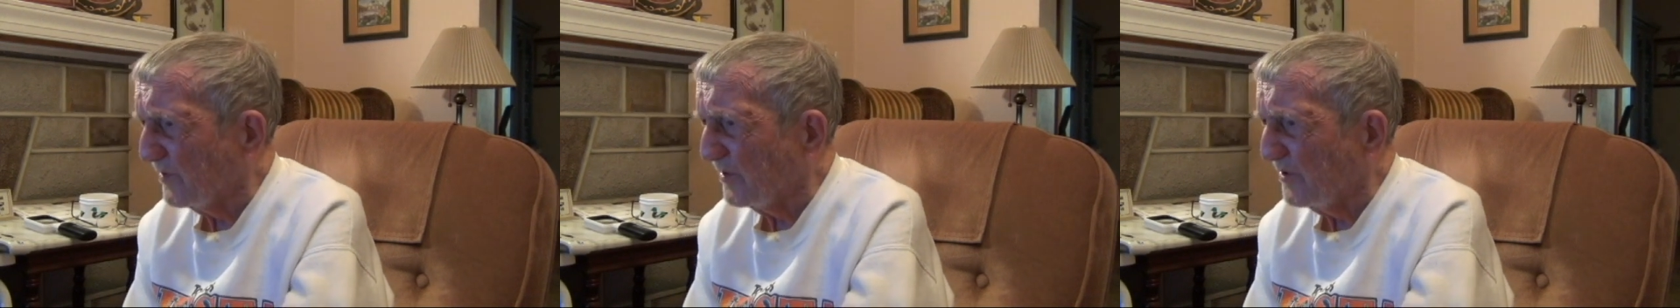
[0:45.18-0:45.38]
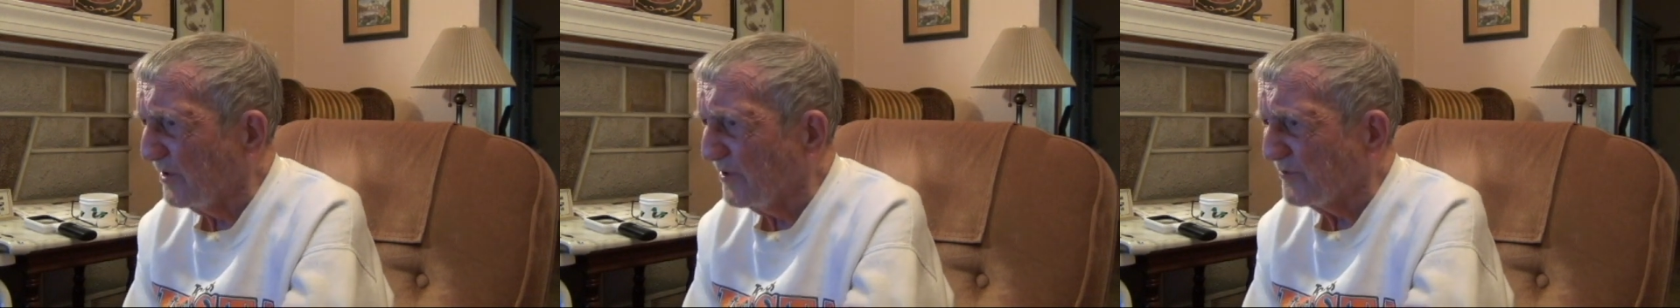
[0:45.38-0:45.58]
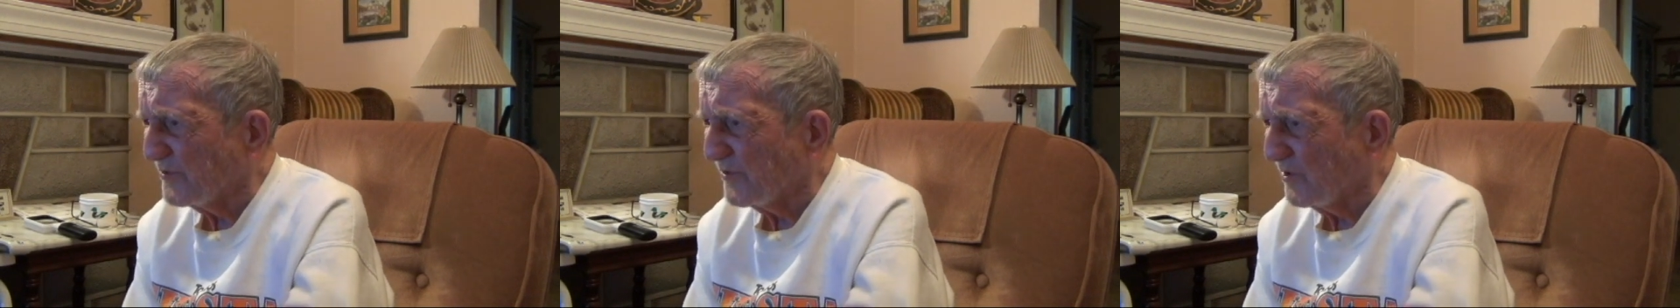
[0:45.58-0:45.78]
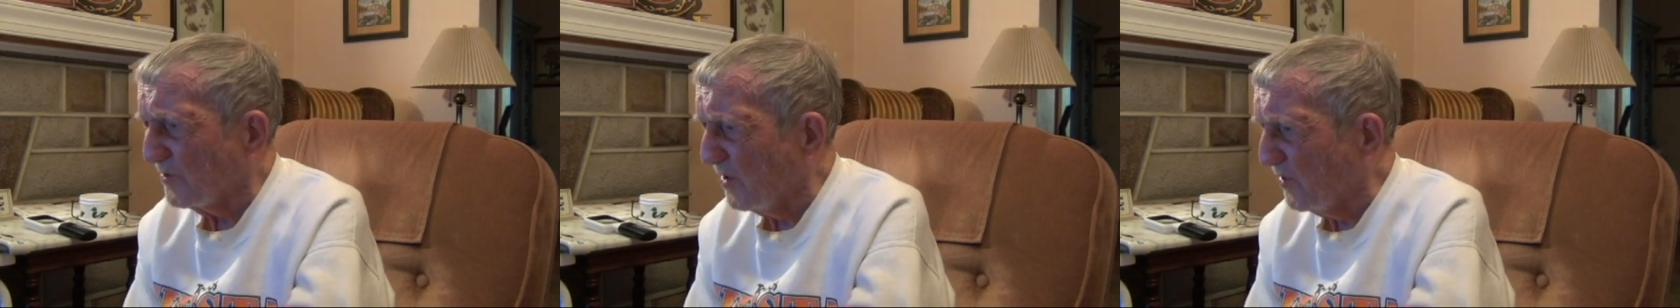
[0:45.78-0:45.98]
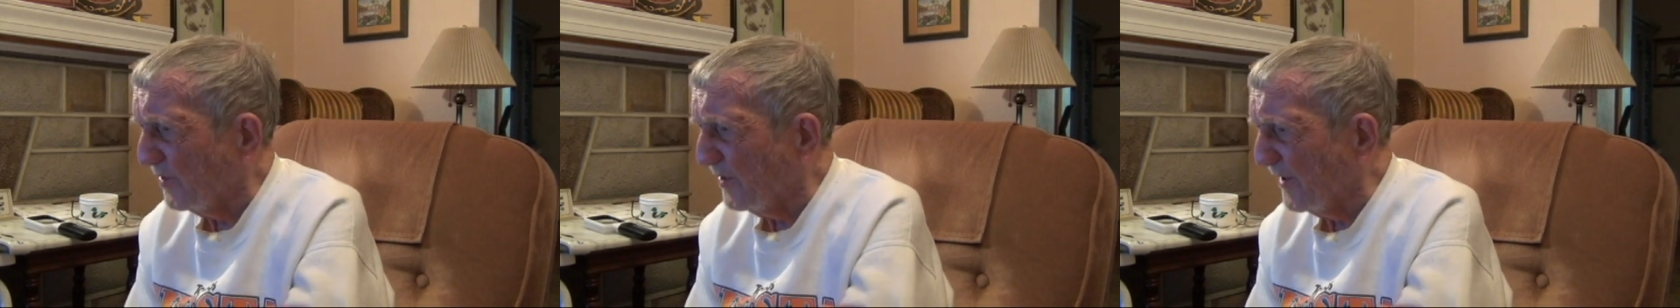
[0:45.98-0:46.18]
years
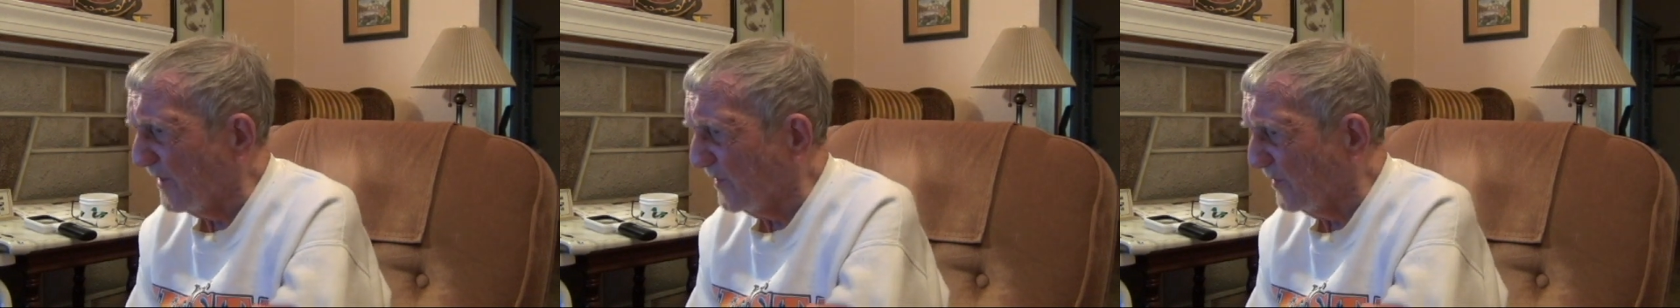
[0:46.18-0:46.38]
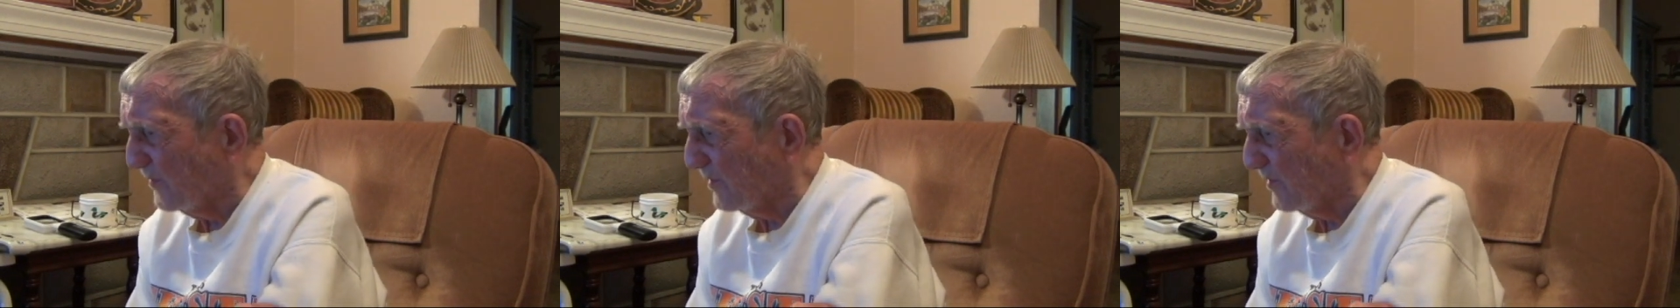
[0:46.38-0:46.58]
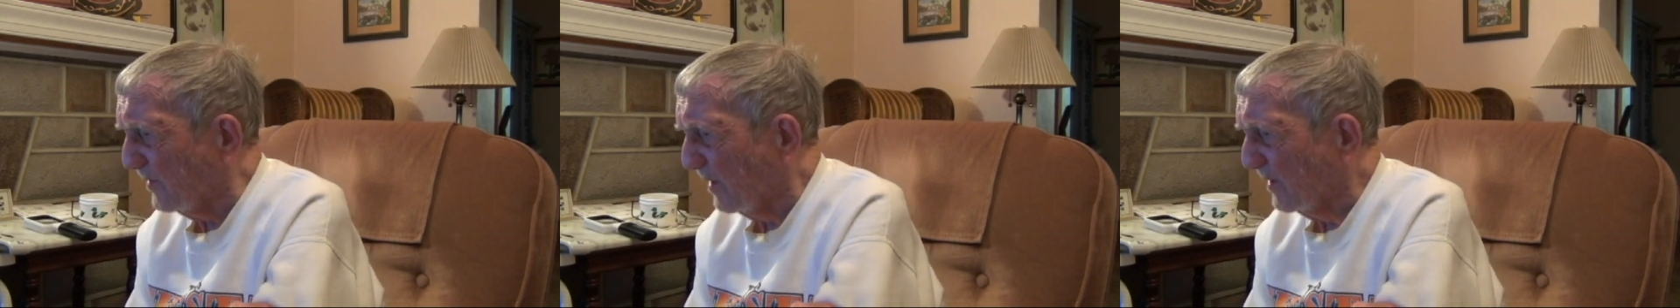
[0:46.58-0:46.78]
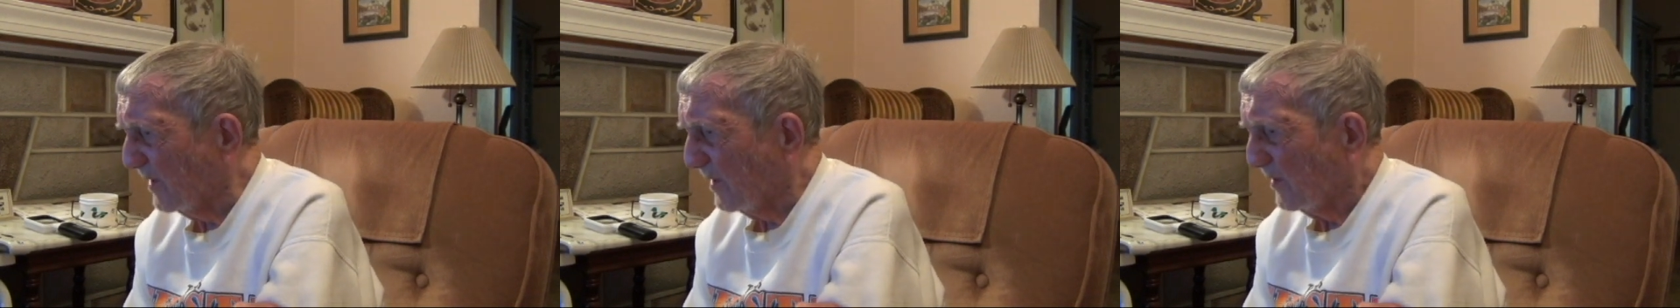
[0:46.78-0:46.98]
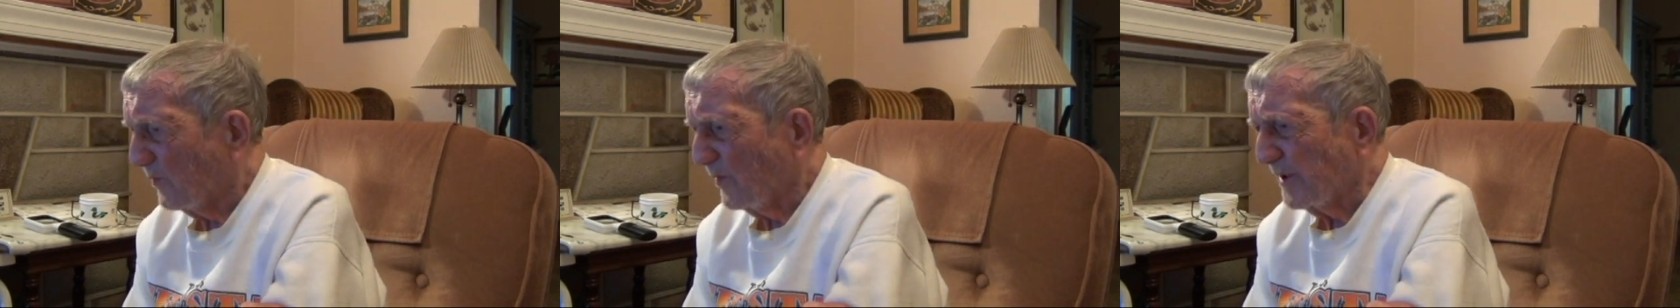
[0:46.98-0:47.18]
ago laid
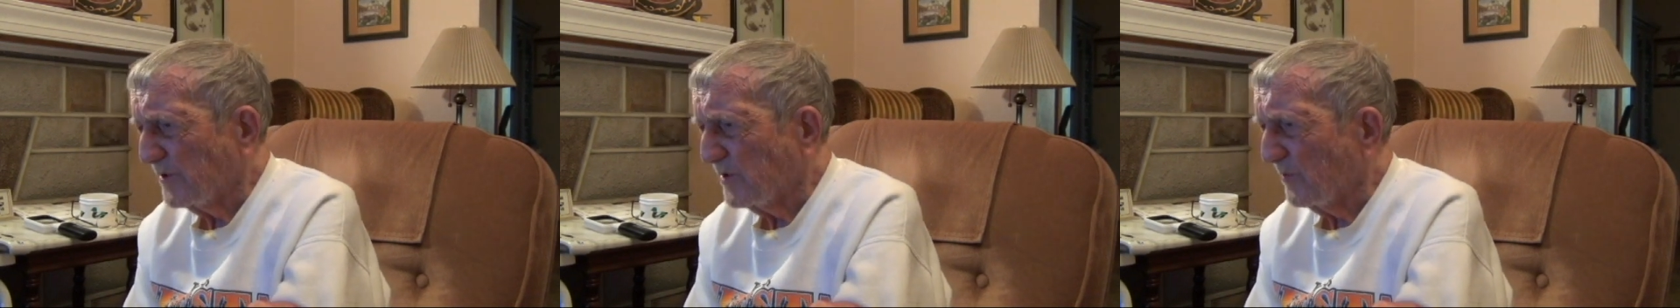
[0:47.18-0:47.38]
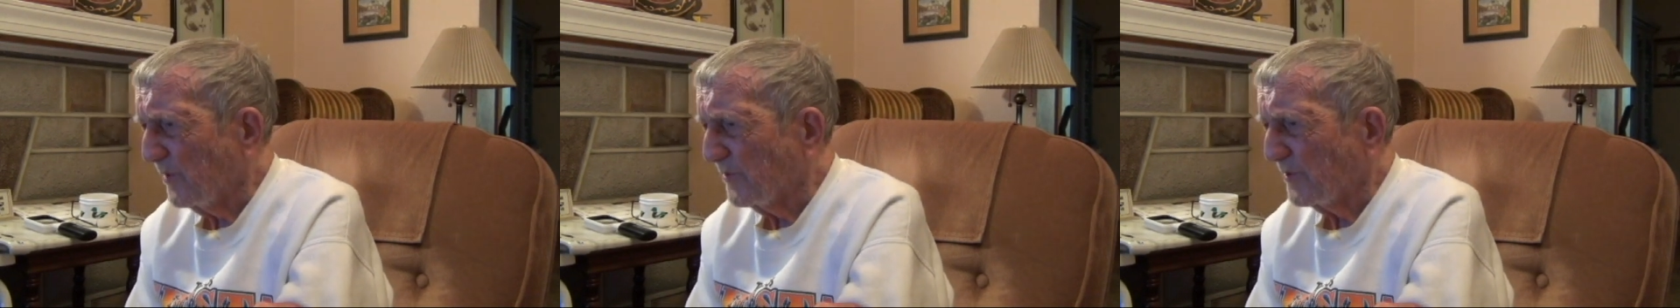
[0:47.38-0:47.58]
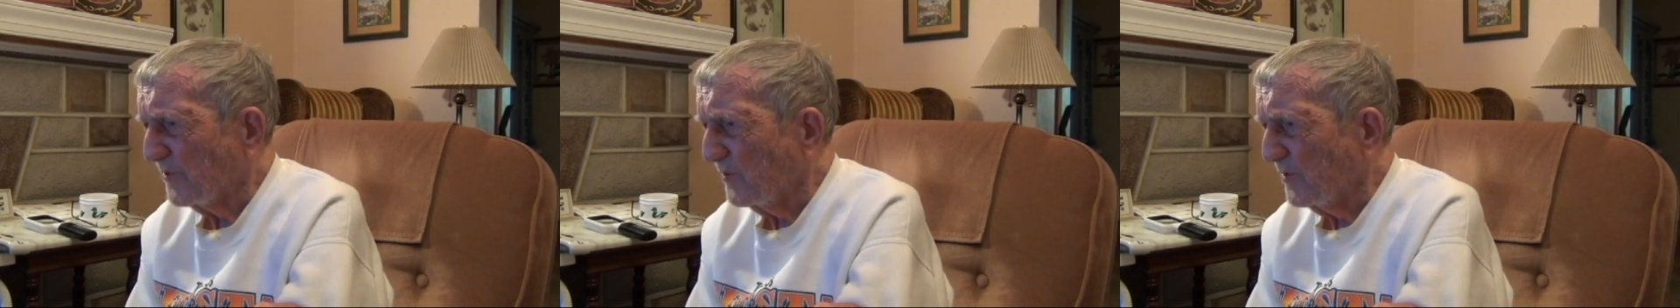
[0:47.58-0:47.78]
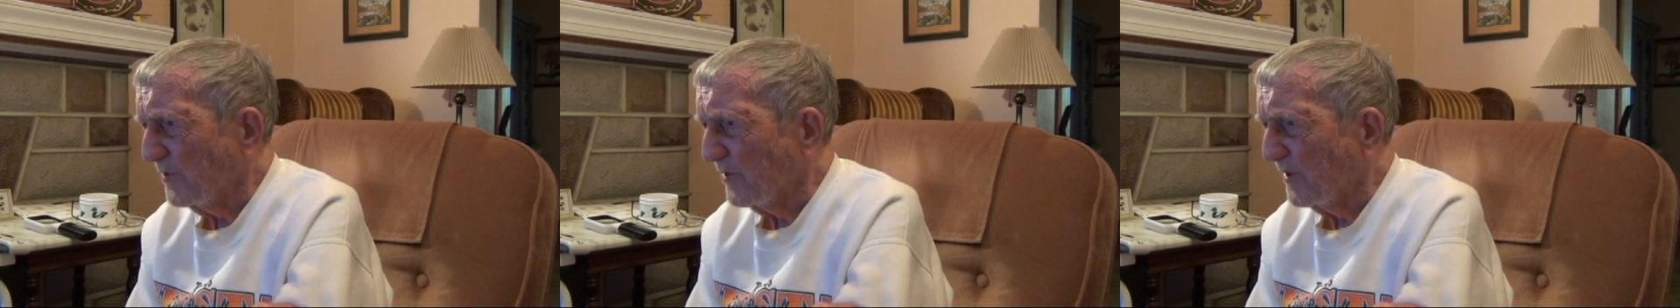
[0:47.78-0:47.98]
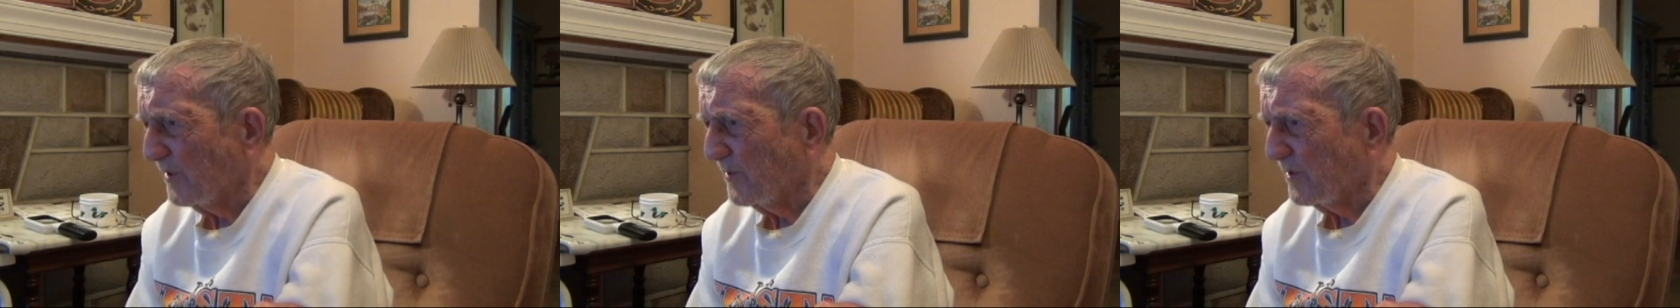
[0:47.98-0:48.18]
what they were doing
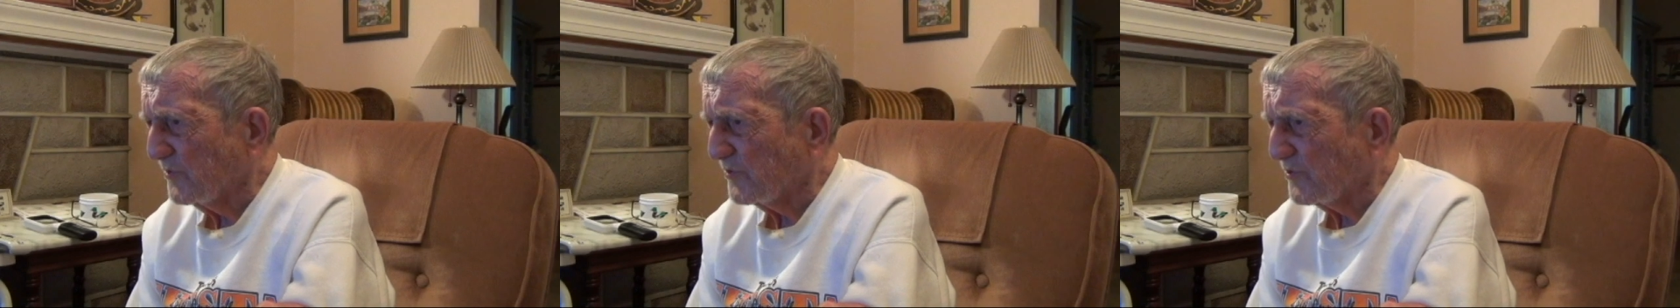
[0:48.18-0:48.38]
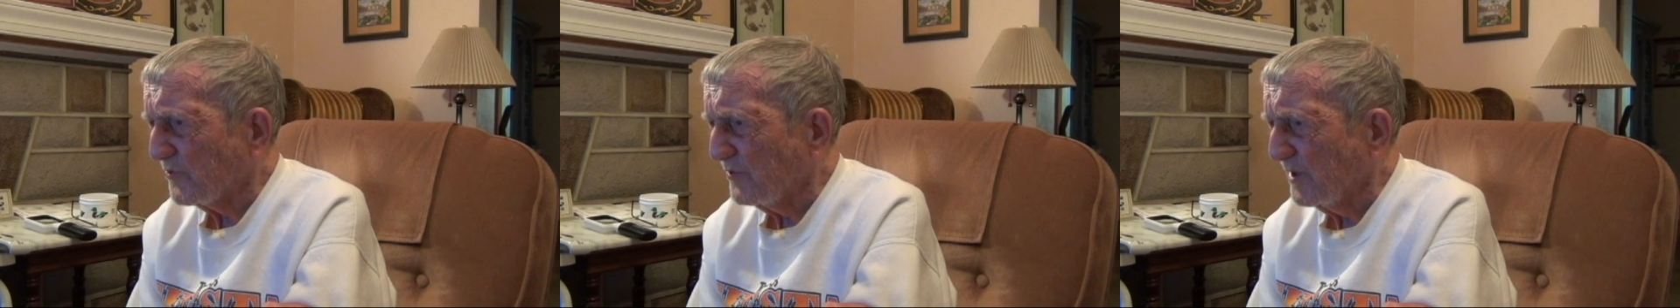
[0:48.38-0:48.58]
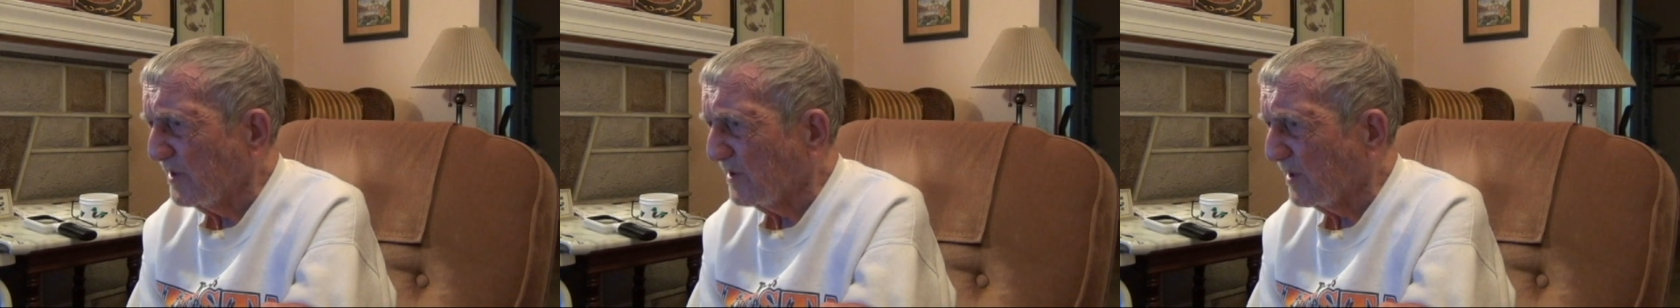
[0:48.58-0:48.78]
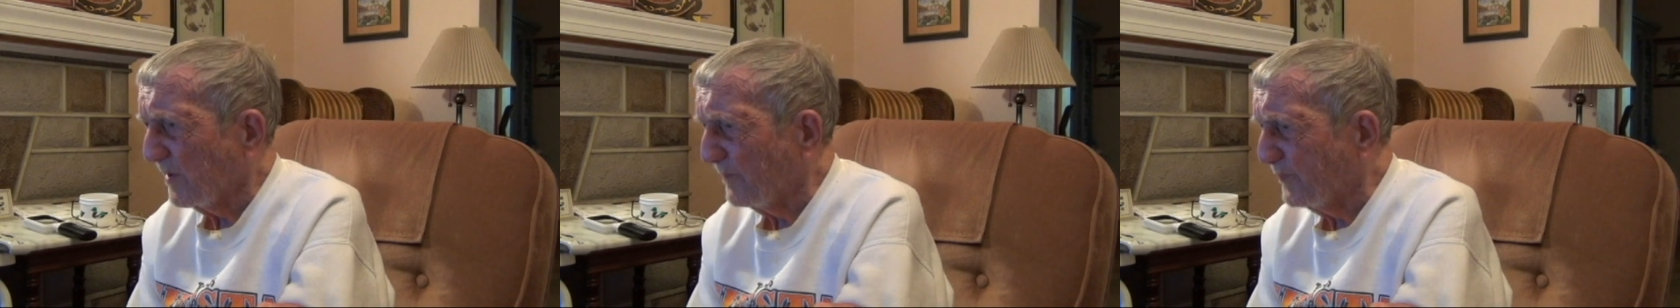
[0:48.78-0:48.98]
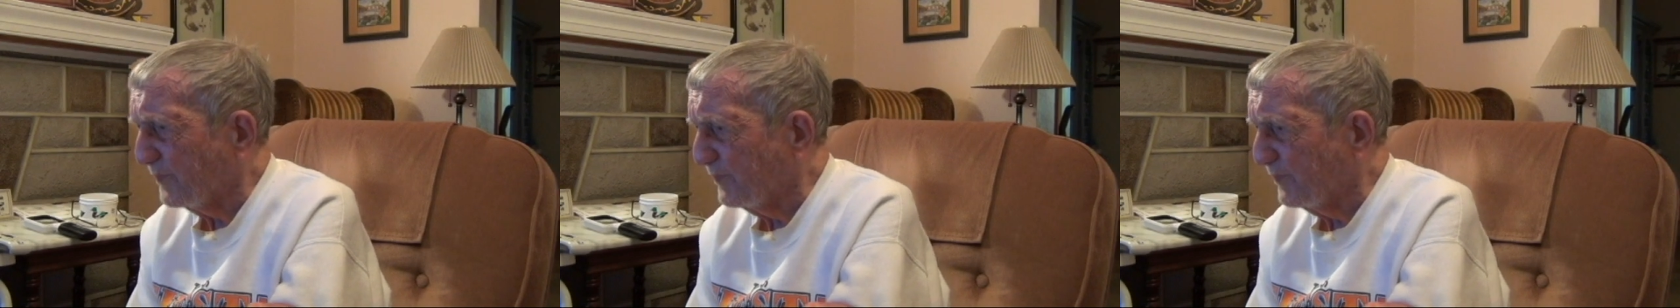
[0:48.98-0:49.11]
on that street. They